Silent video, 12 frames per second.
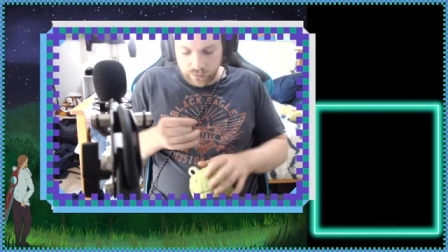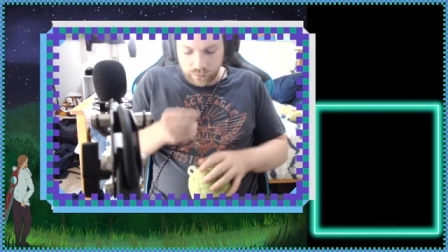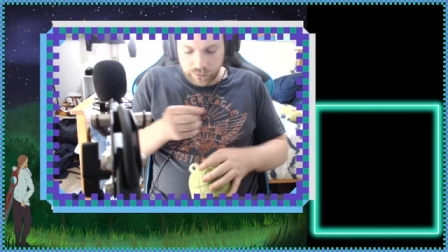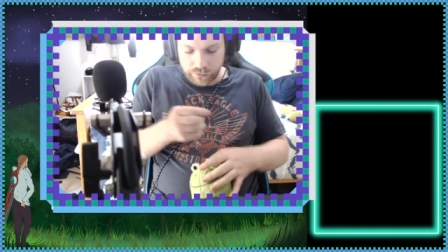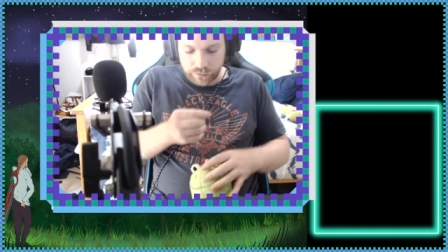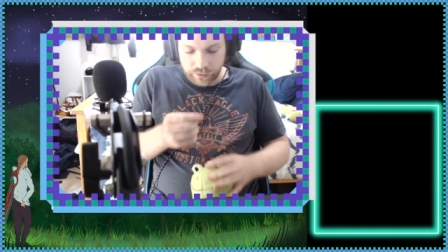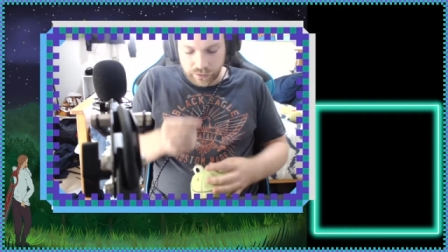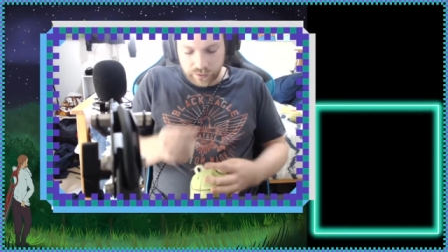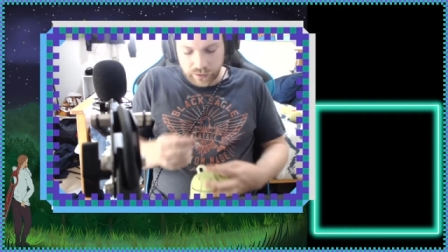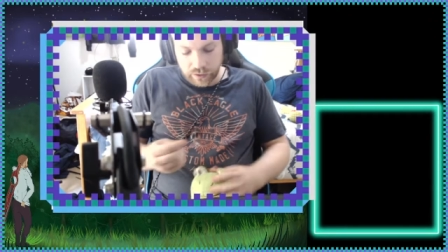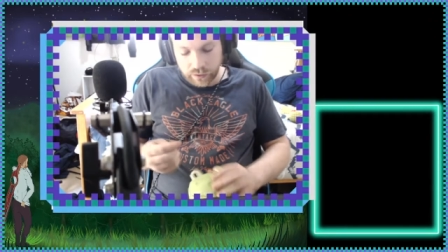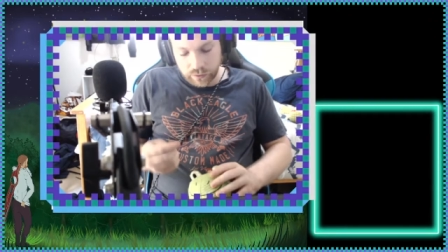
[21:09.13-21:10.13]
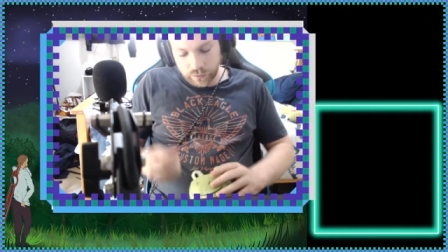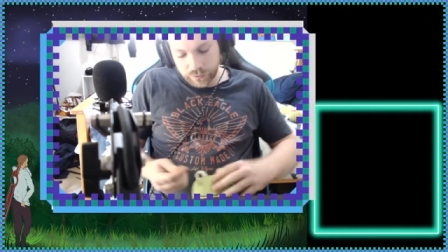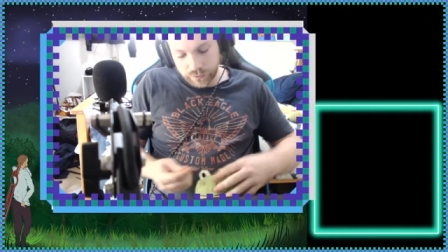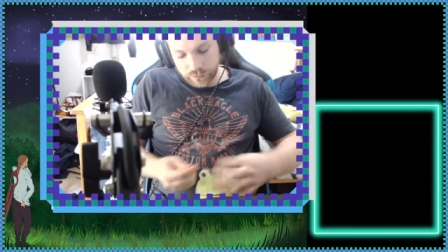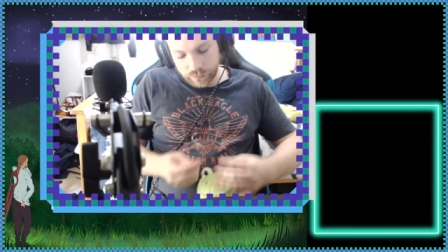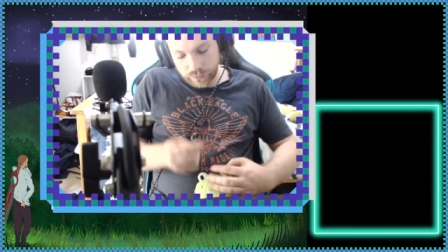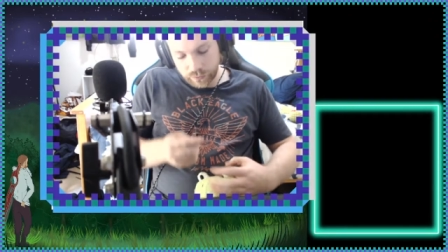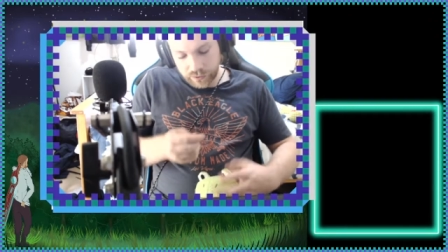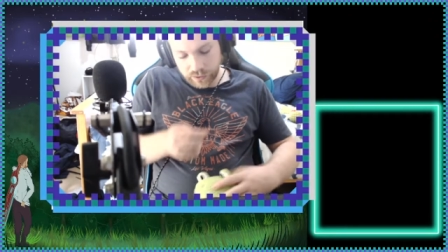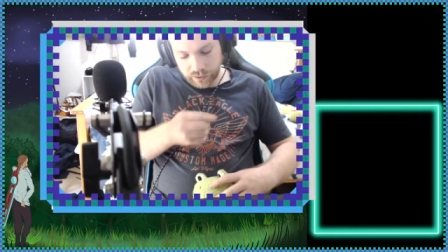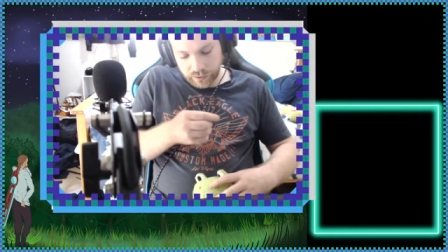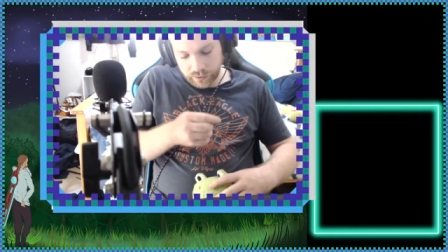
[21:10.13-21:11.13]
Once we're there, which is where
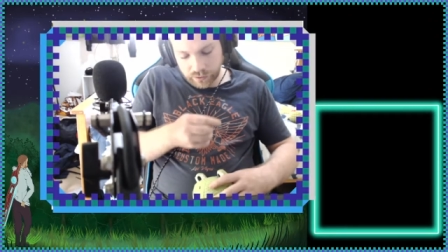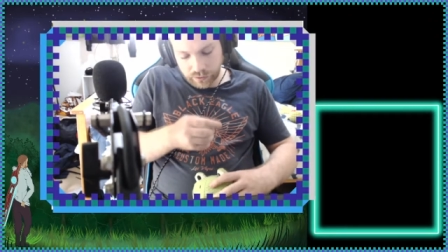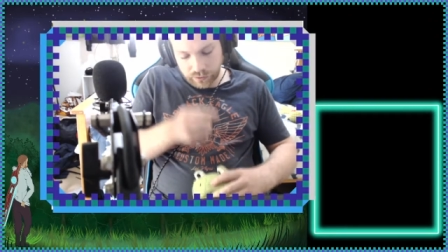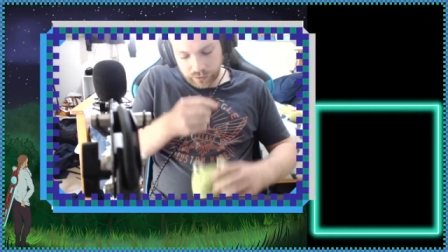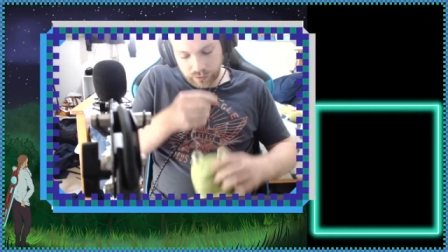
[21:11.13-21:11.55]
we are,